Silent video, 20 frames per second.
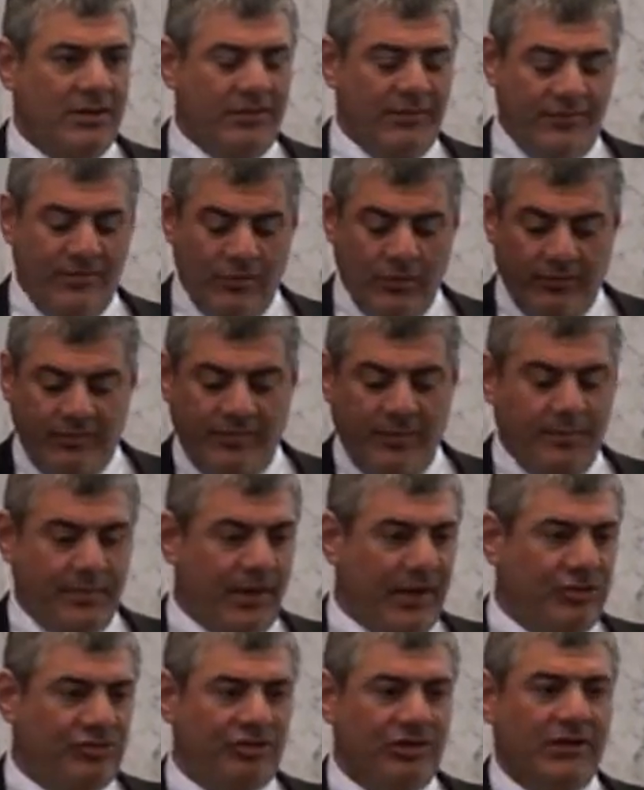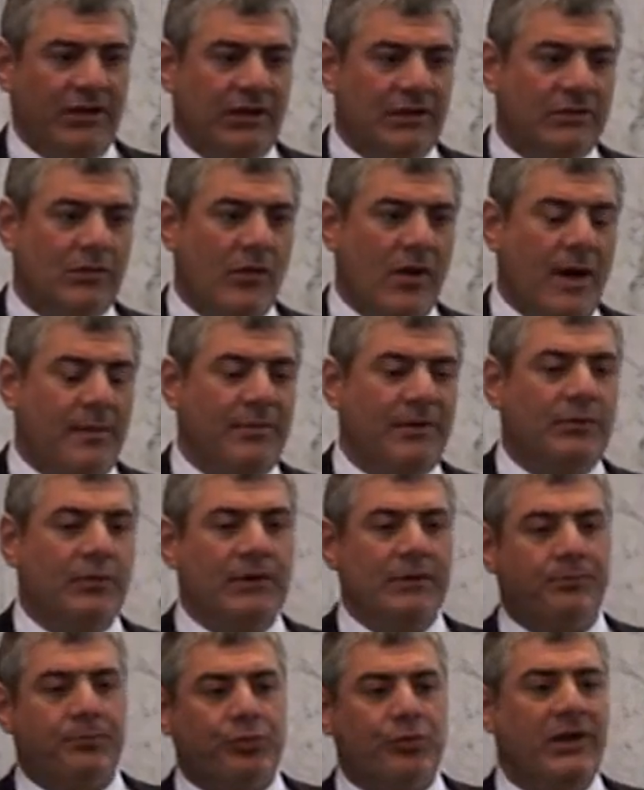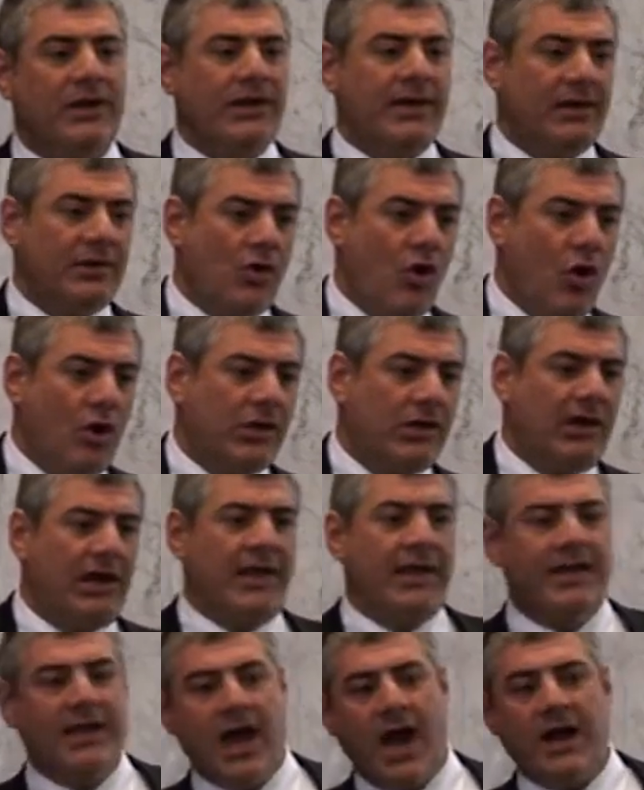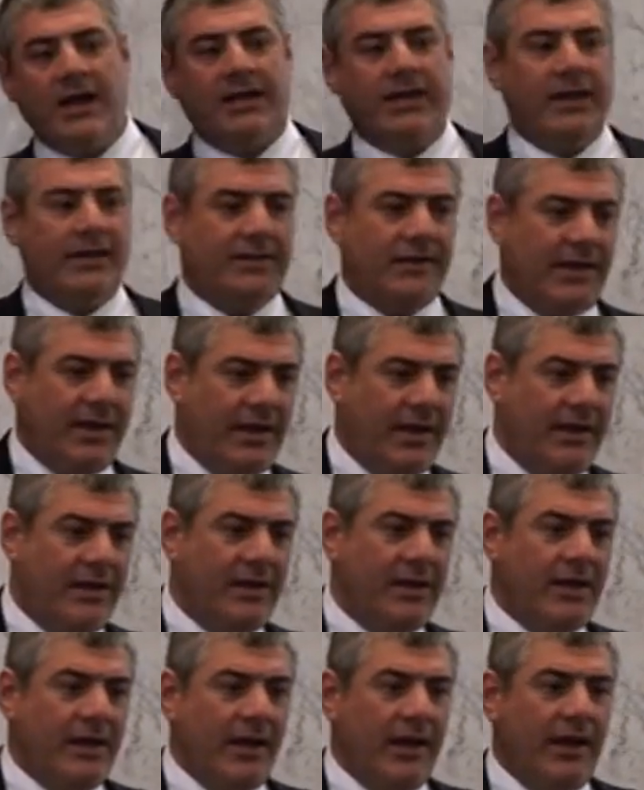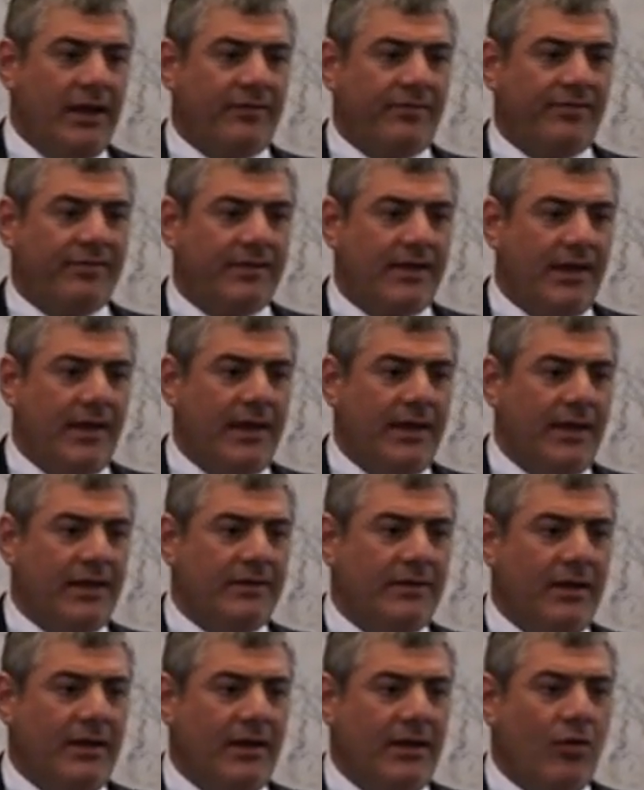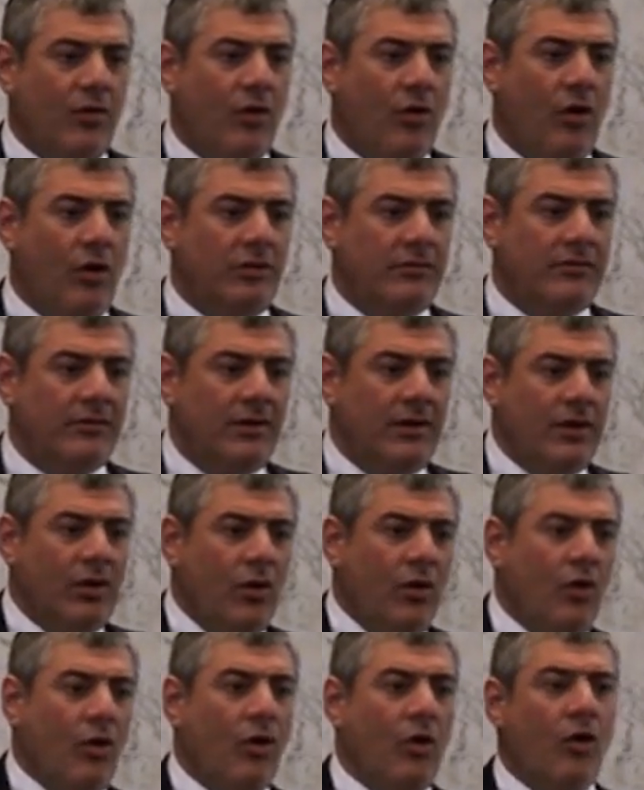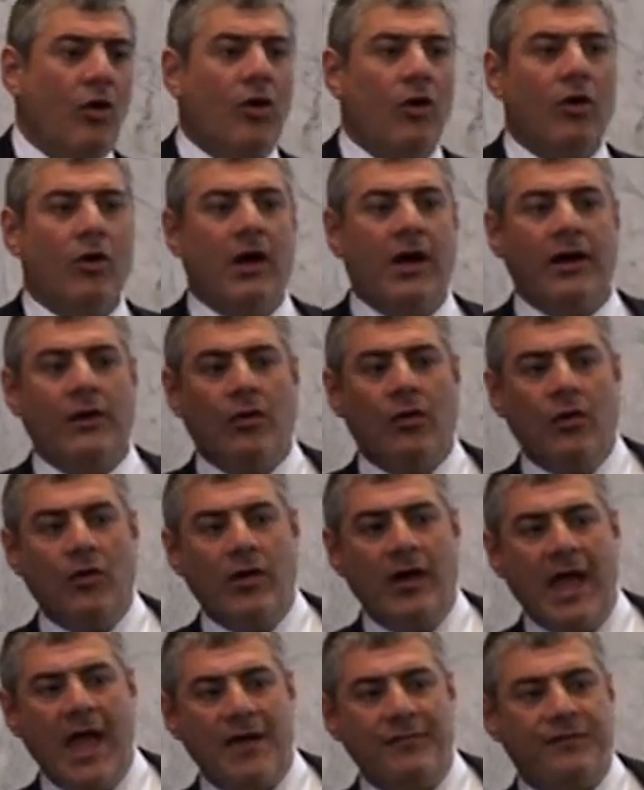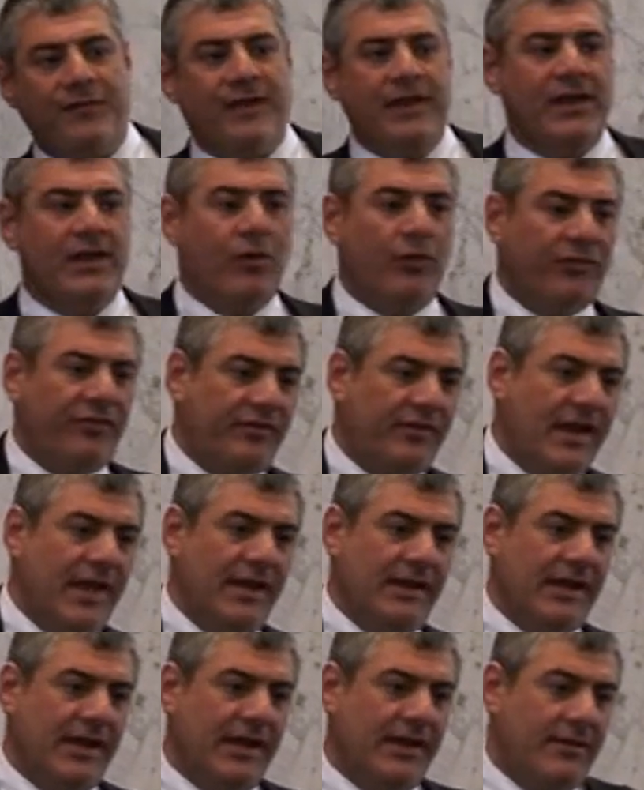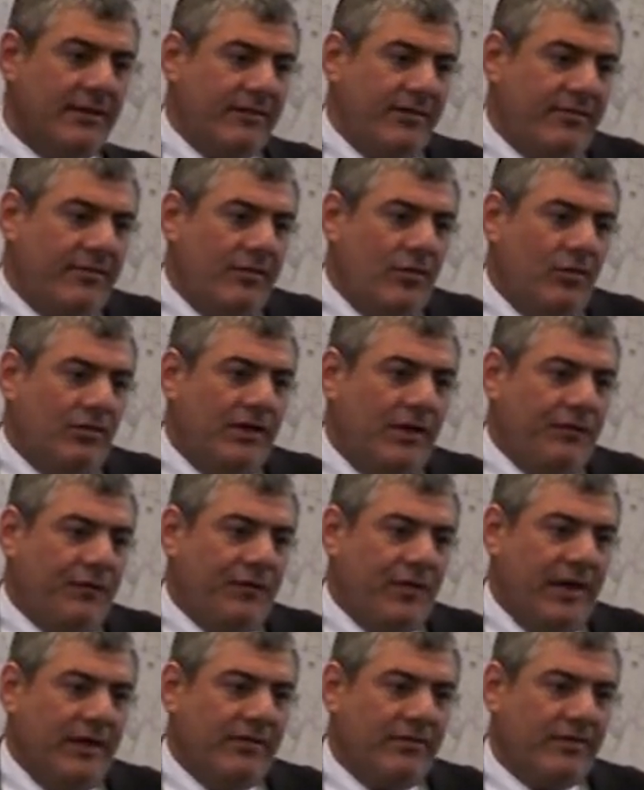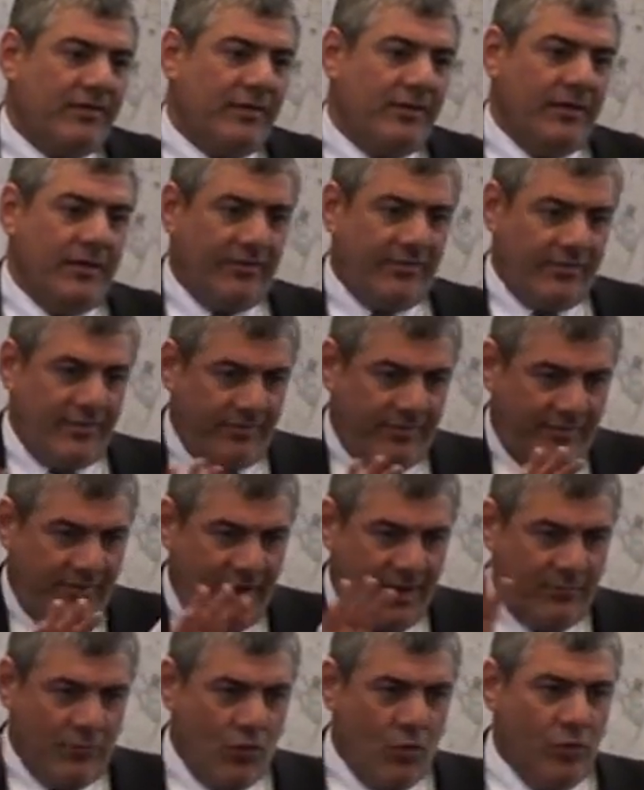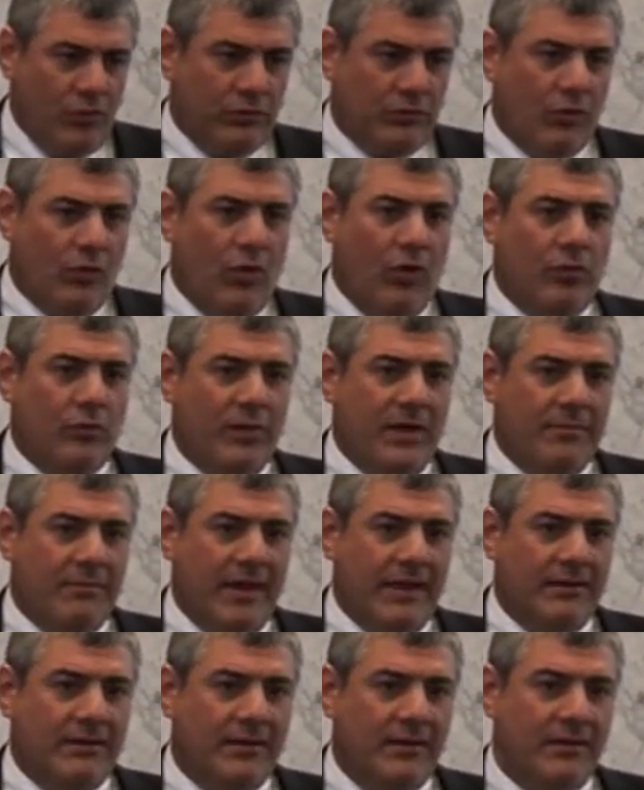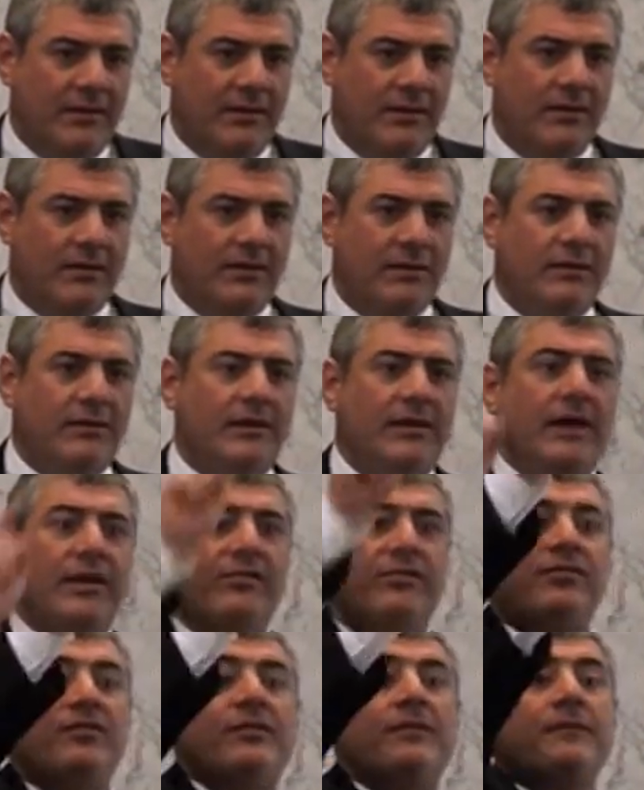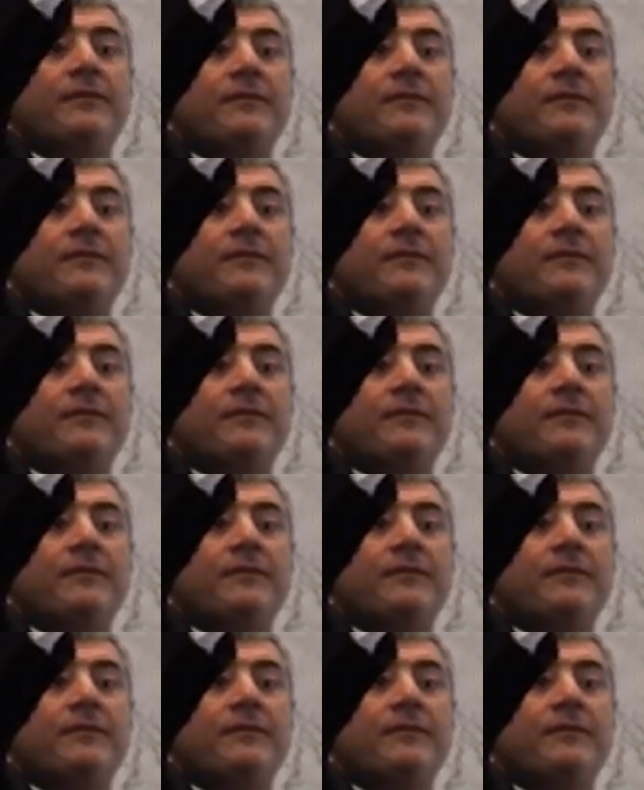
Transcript: There's no separation in the Torah between pretty and ugly, young and, uh, and, and uh, old, or, or heavy or skinny. There's no difference. It's the same rule to all women. Yes.